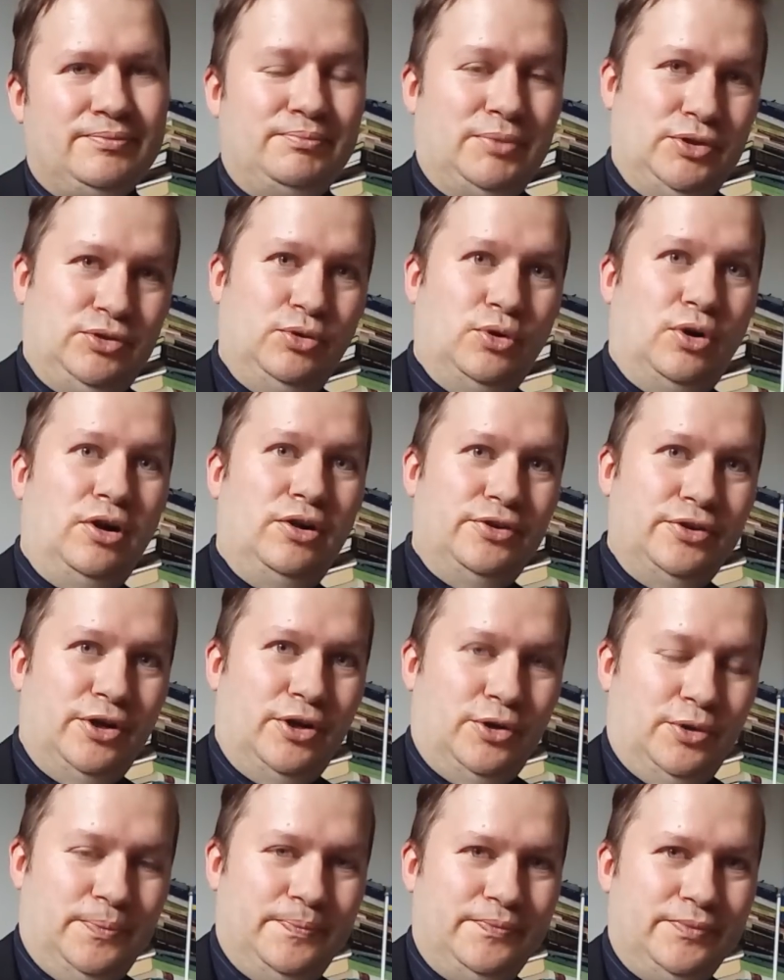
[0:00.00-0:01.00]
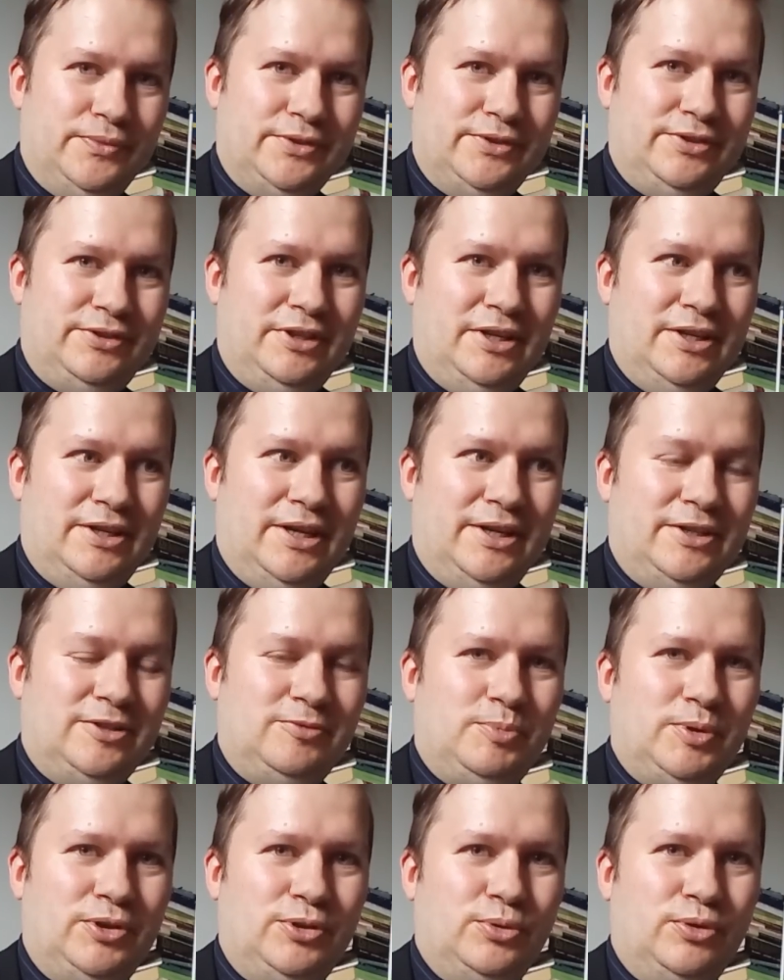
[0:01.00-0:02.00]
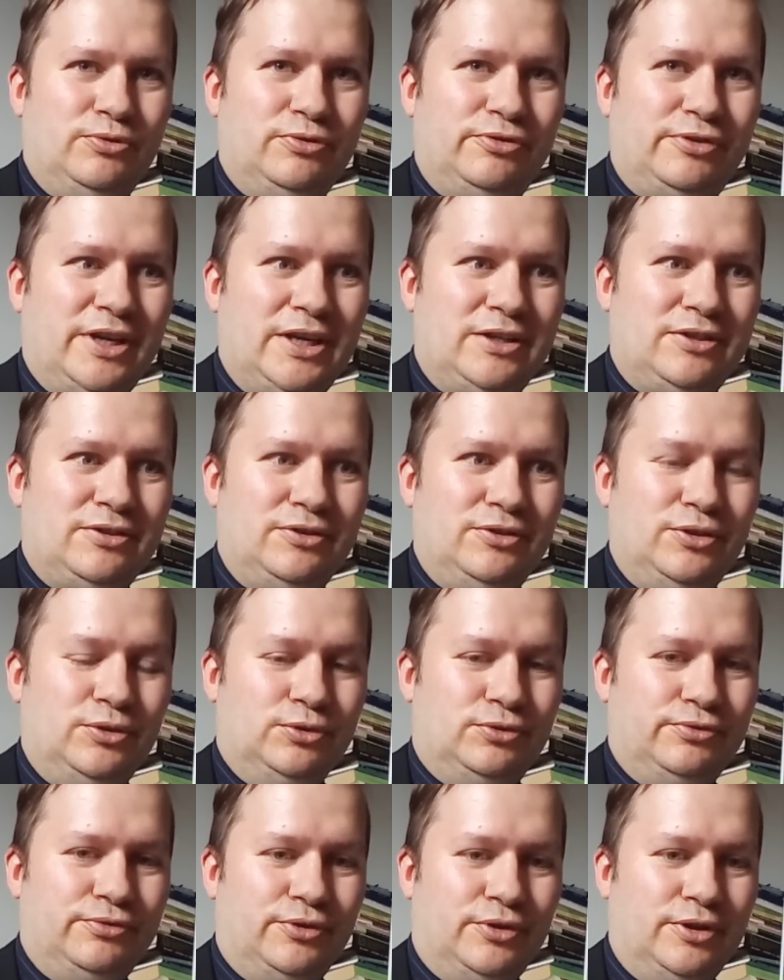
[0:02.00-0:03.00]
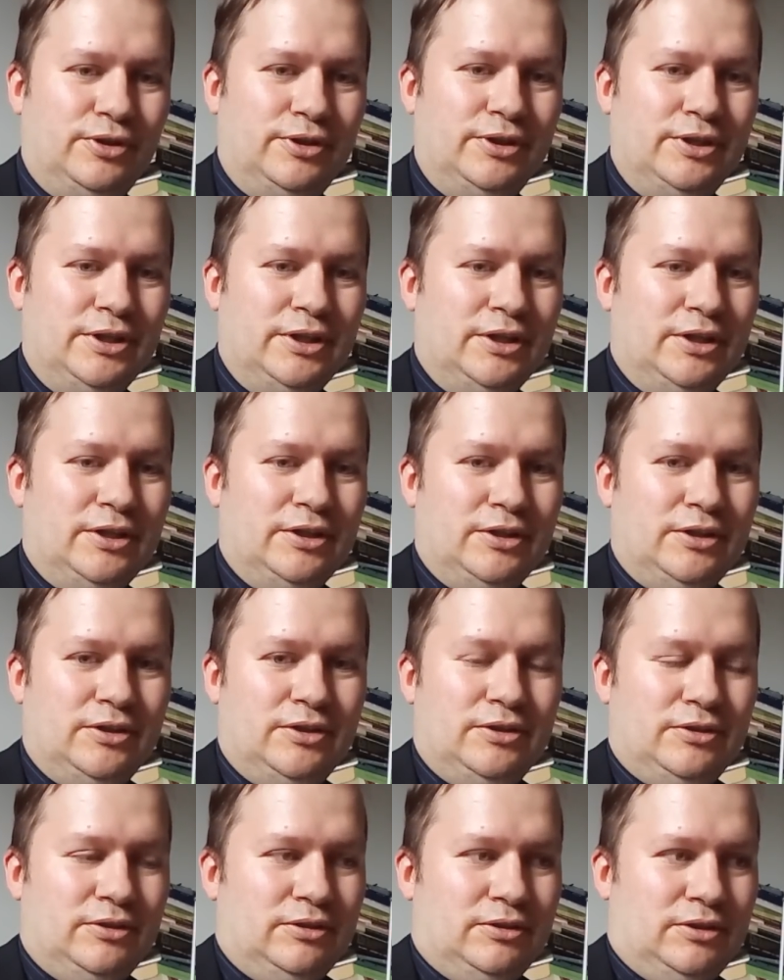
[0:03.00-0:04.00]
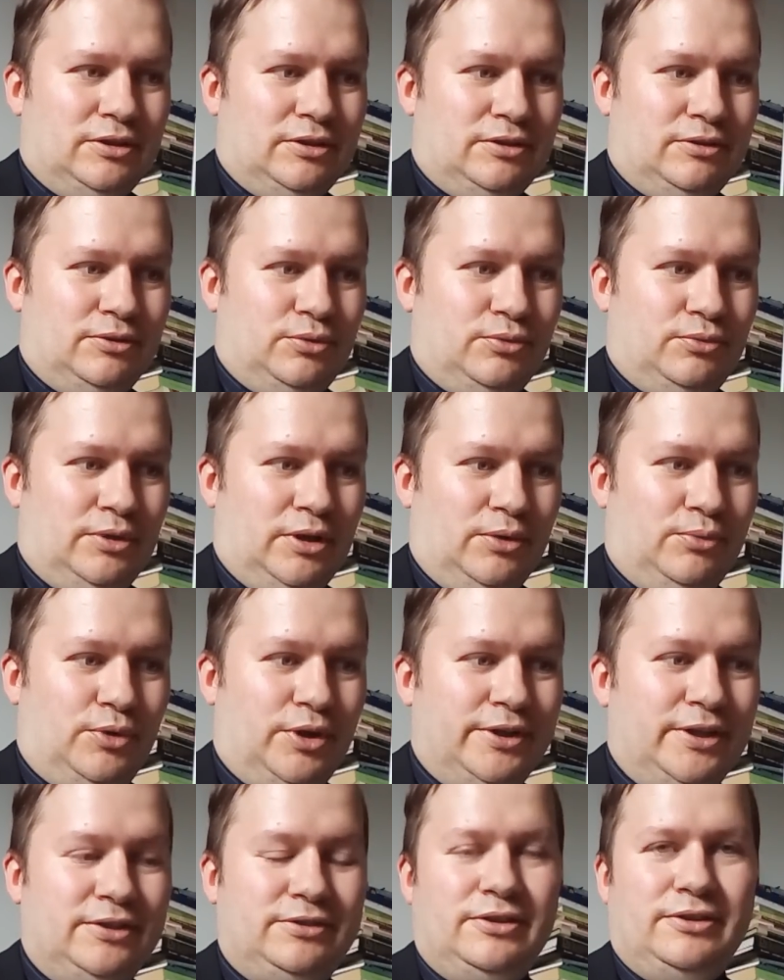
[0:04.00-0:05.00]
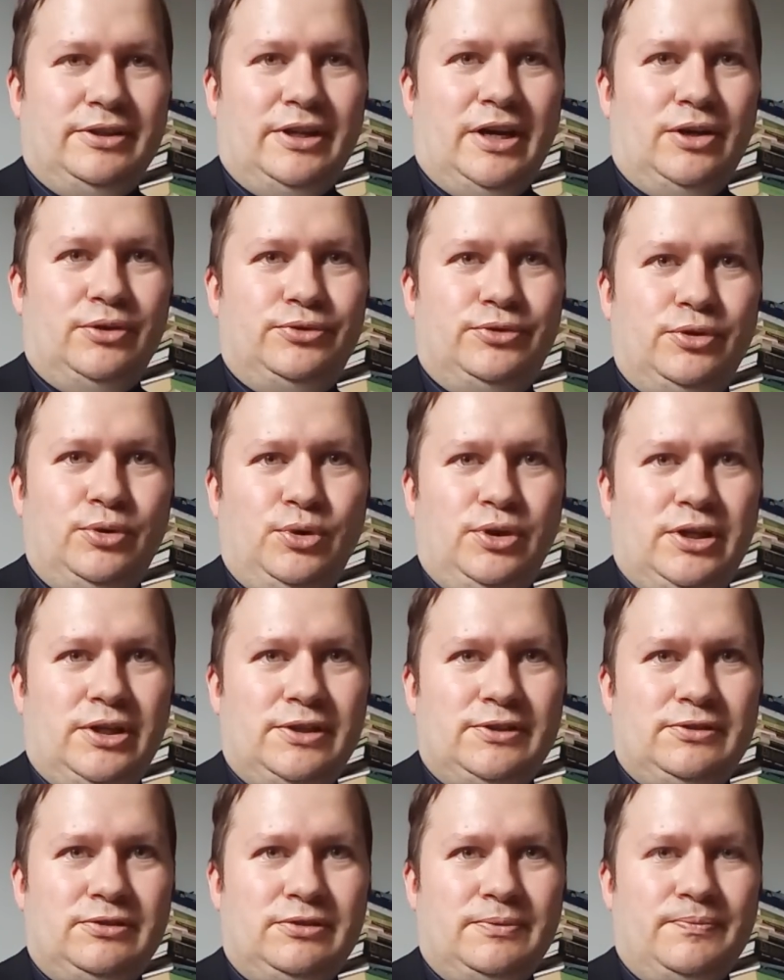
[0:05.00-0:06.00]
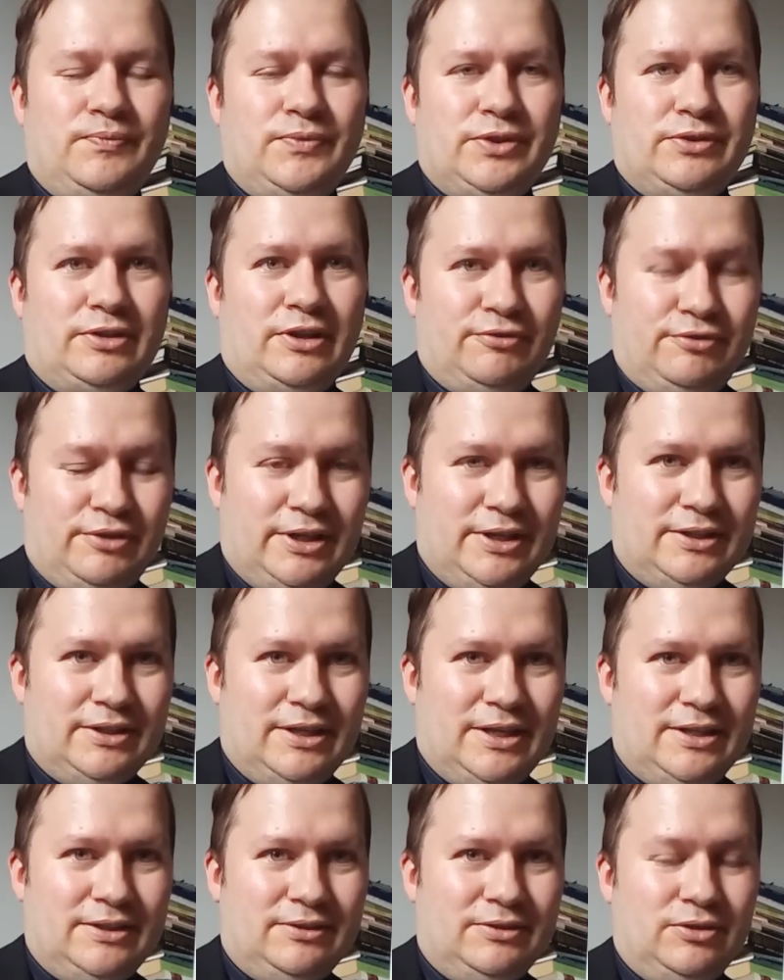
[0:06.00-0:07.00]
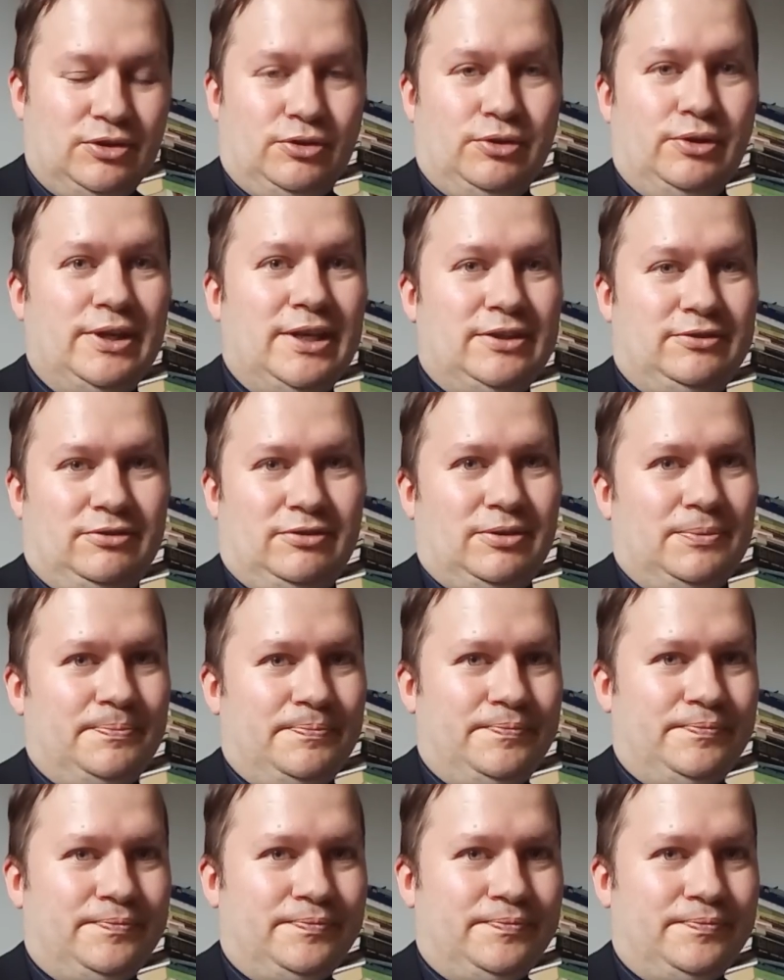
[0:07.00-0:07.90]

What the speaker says: But you all know, CNN has been doing fake news for, well, what is it now? 2 years? Something like that, at least.